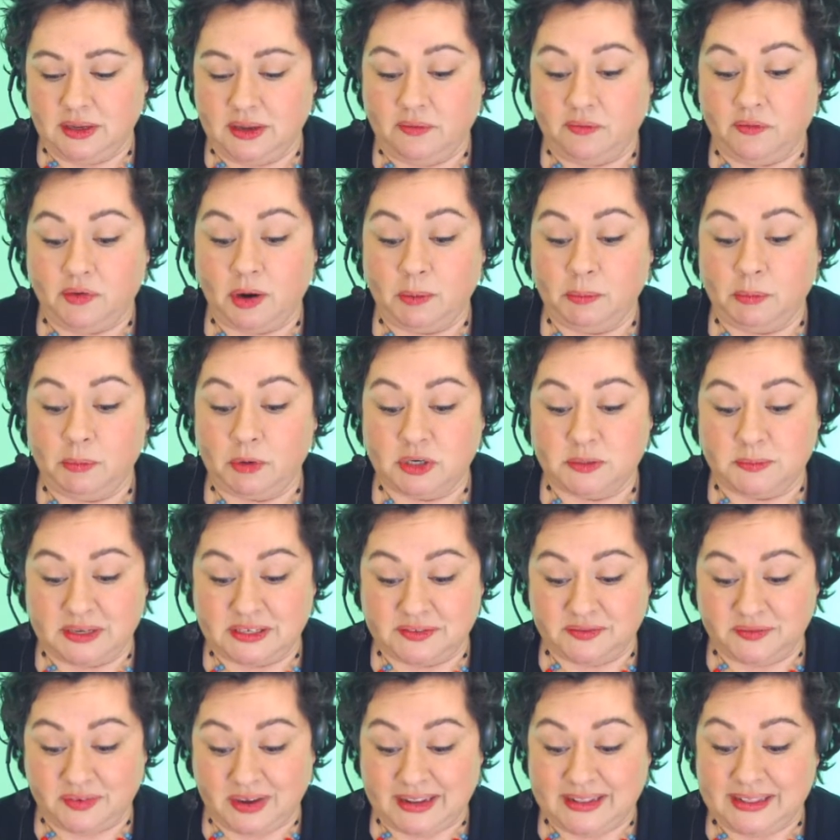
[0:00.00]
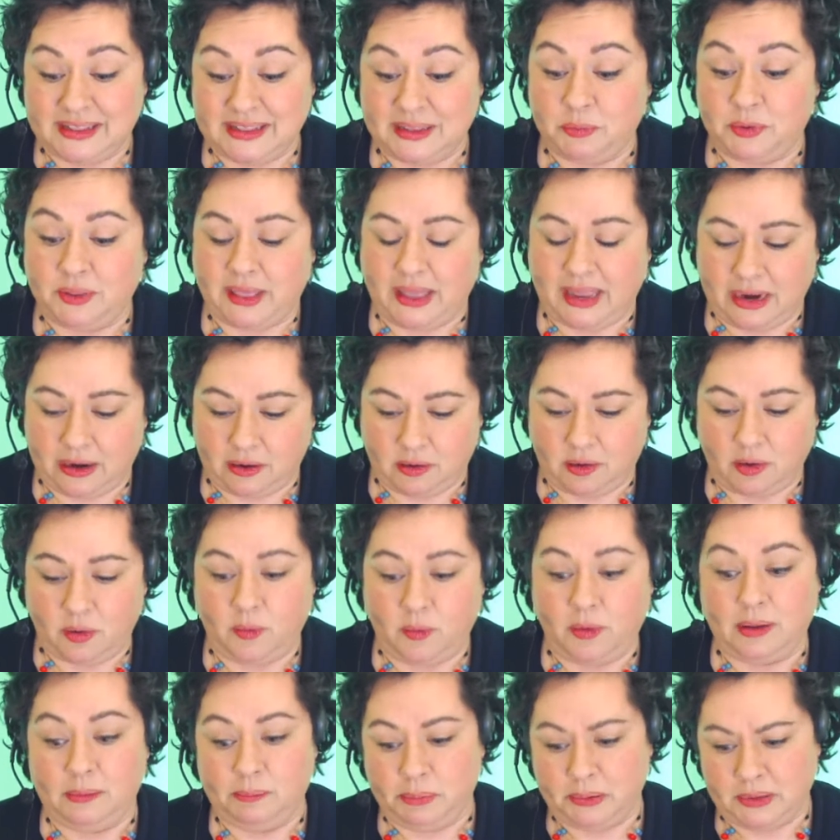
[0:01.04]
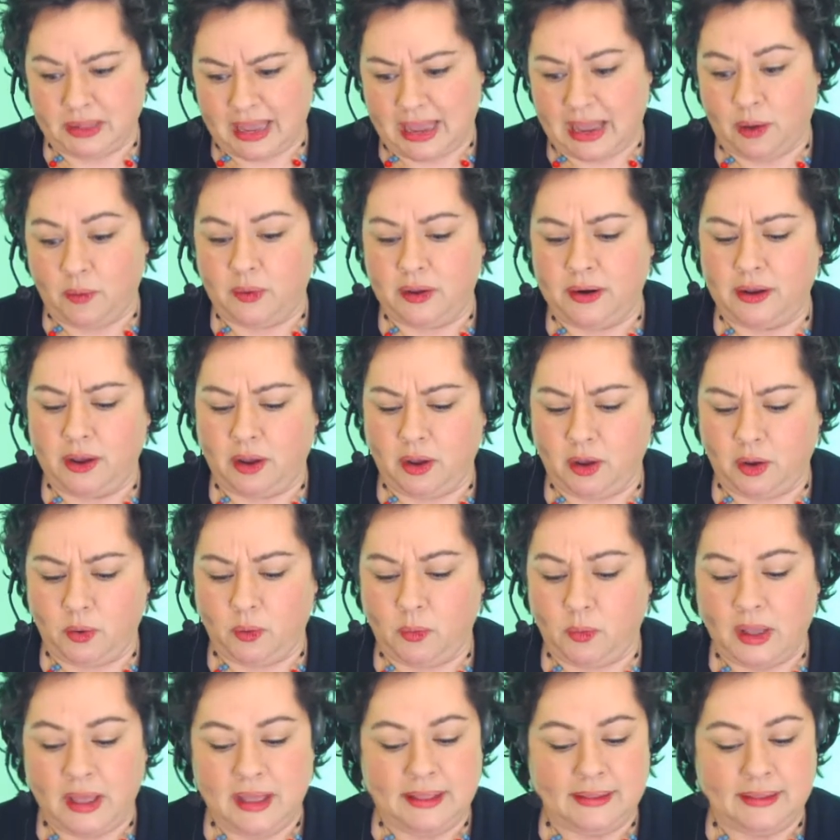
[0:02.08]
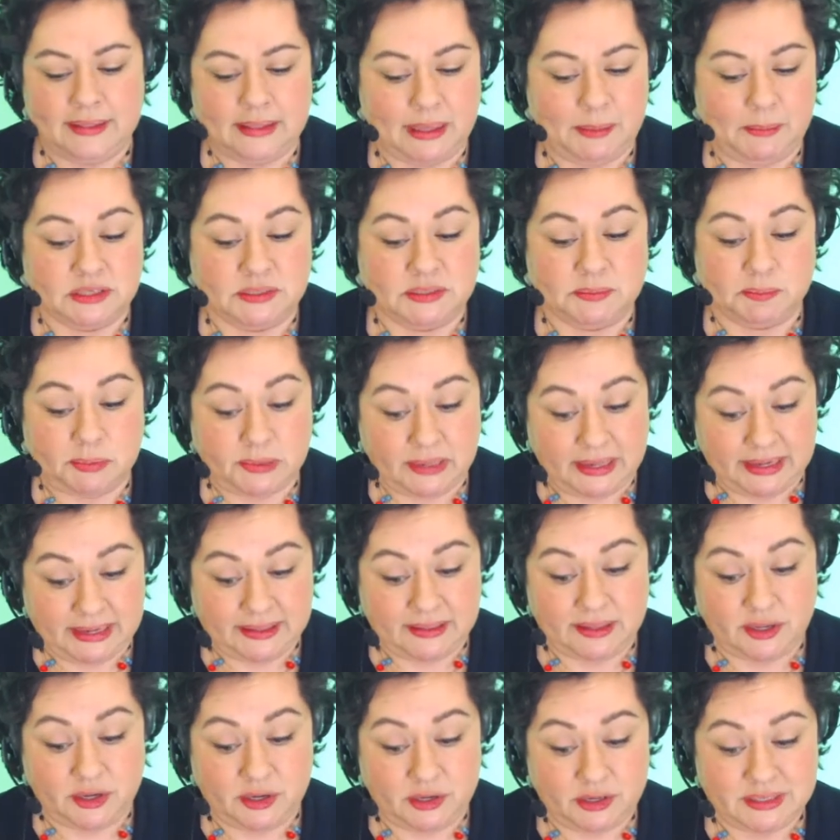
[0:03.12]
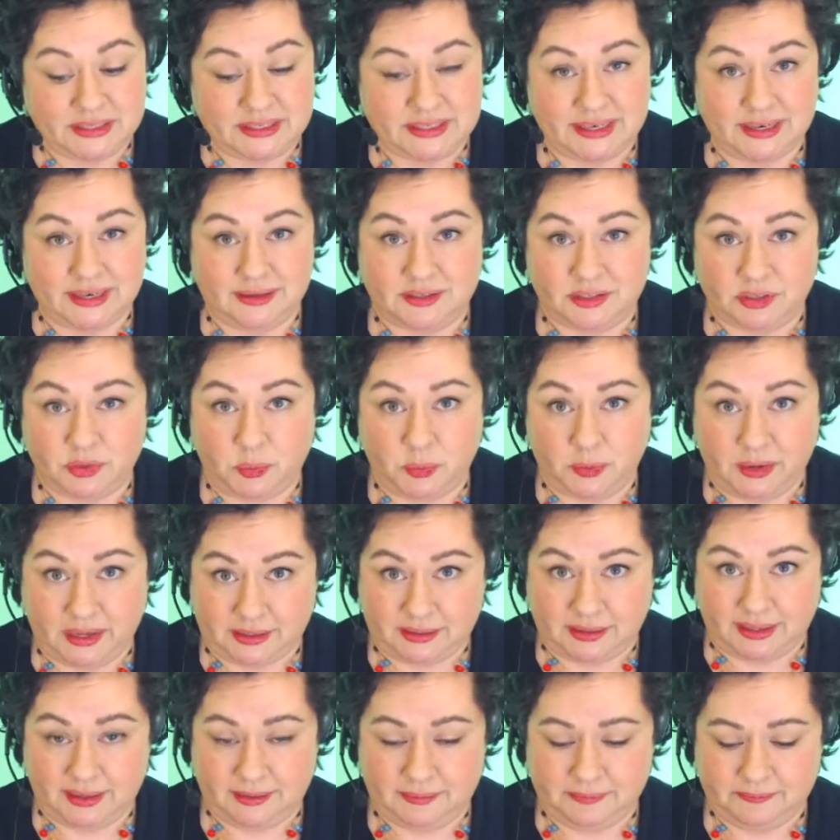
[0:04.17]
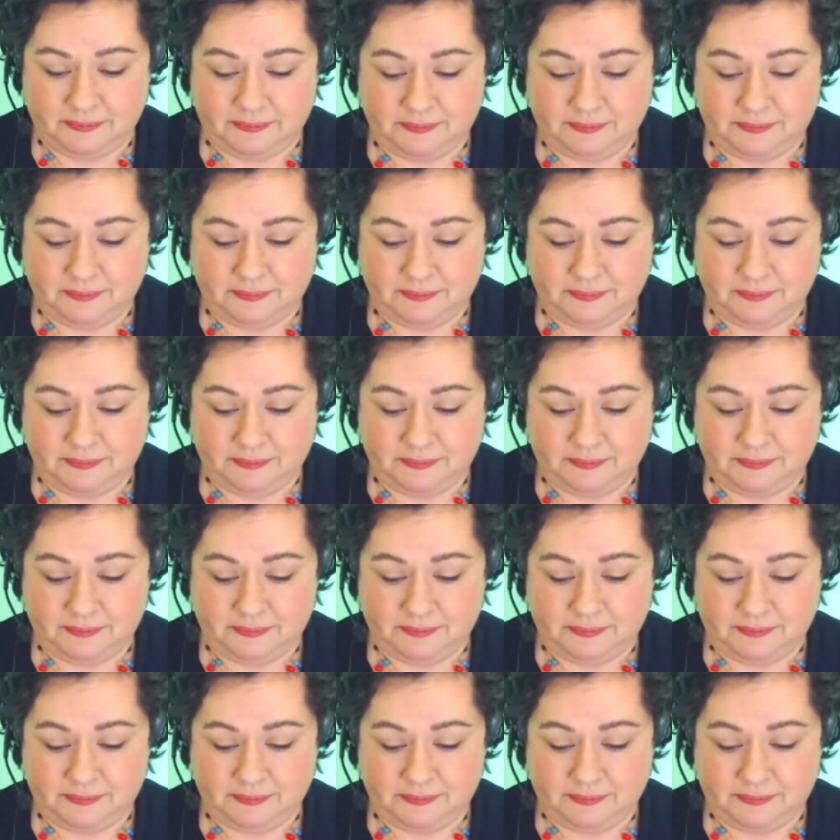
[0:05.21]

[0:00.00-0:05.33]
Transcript: Farmers must fight them with harrow and plow and a hoe. They must plant the good seeds quickly.